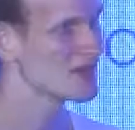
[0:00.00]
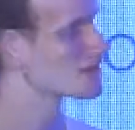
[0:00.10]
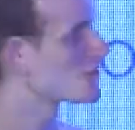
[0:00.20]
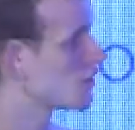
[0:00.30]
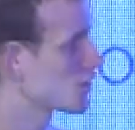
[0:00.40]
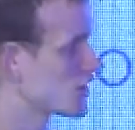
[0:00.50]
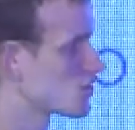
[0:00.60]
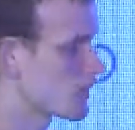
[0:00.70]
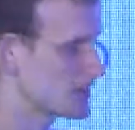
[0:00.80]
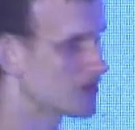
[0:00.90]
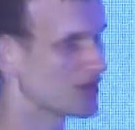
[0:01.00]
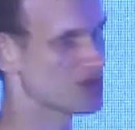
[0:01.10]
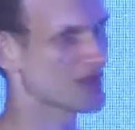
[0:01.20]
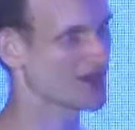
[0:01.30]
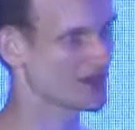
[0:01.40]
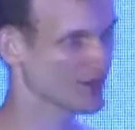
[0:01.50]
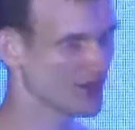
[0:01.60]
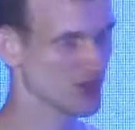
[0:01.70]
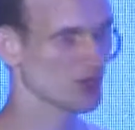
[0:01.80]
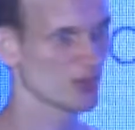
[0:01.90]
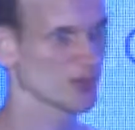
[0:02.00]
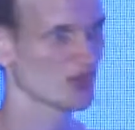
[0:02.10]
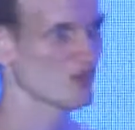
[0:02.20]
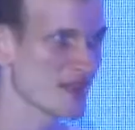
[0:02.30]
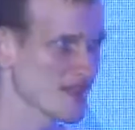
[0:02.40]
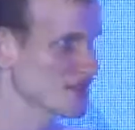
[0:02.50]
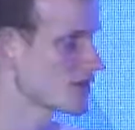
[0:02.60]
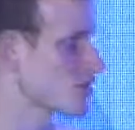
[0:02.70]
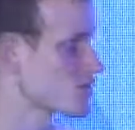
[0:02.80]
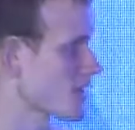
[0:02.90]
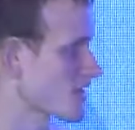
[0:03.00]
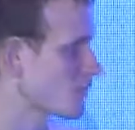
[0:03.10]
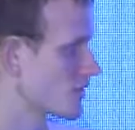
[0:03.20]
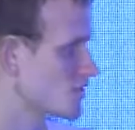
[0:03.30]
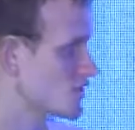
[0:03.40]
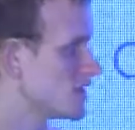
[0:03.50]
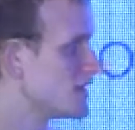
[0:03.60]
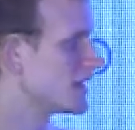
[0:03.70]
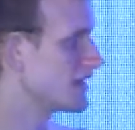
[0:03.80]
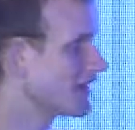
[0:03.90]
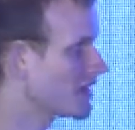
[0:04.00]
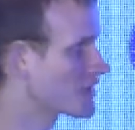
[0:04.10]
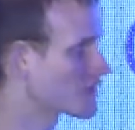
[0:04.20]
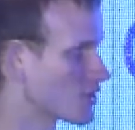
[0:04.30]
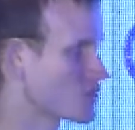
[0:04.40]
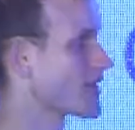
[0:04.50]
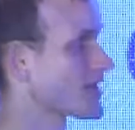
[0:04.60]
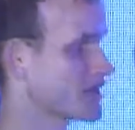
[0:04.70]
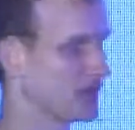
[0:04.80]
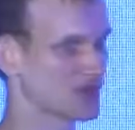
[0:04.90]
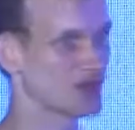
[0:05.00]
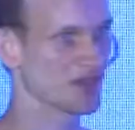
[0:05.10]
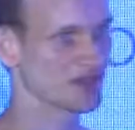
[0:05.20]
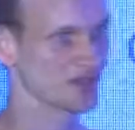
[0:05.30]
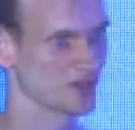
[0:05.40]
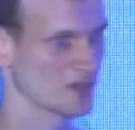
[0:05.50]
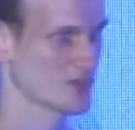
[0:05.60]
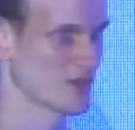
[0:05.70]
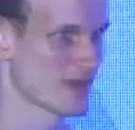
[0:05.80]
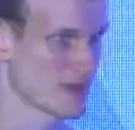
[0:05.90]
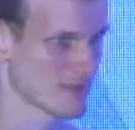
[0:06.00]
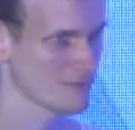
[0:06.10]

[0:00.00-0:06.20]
The code can read the contract storage. The code can write to the contract storage. And contracts can even talk to other contracts.